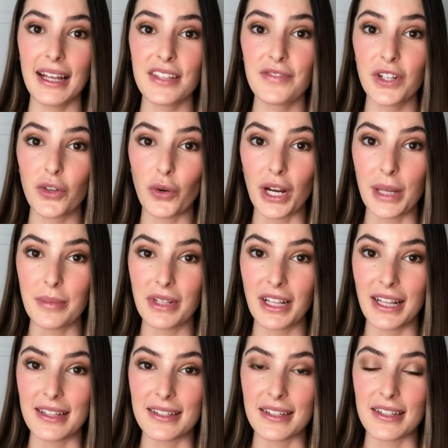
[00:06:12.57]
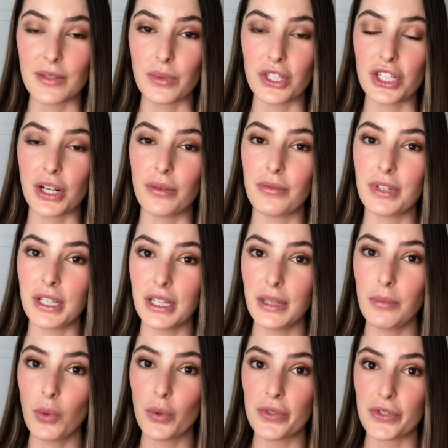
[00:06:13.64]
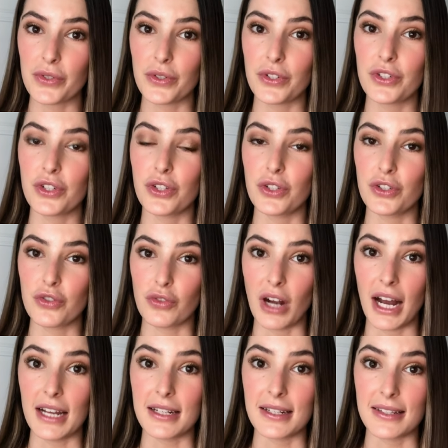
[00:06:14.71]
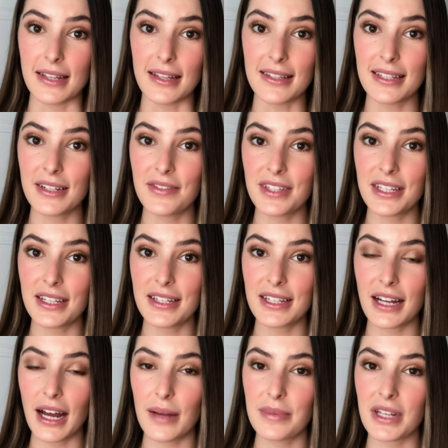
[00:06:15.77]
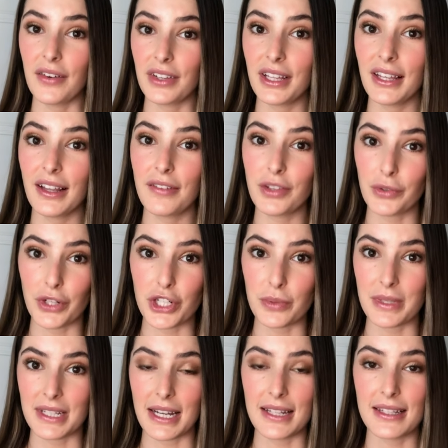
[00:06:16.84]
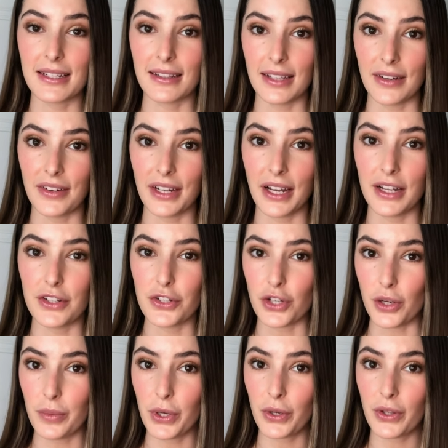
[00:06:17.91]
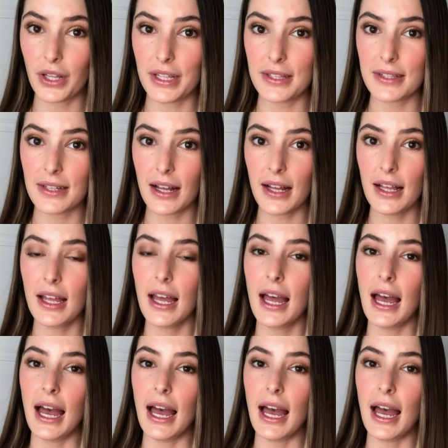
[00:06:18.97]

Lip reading: As for cream cleansers, which are really more suited to your dry to sensitive skin types, I really love the Roche-Posay's Toleriane Dermo-Cleanser.